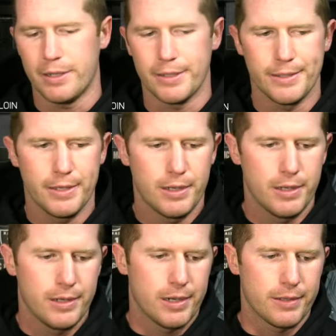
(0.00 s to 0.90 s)
I
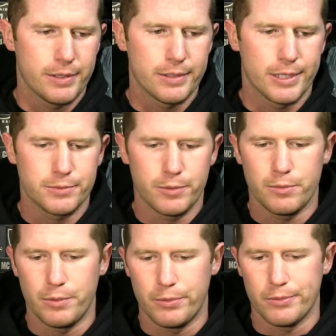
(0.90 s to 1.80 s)
think last
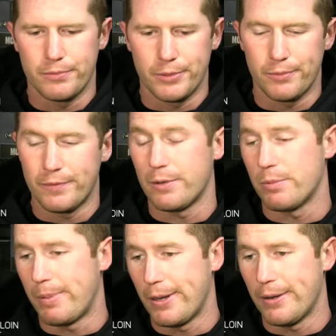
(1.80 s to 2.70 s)
week we were, we very
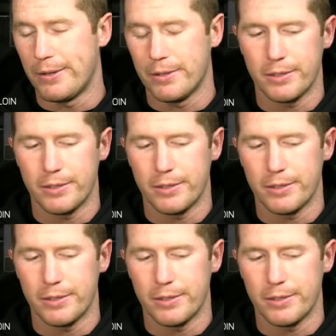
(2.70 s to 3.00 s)
prepared.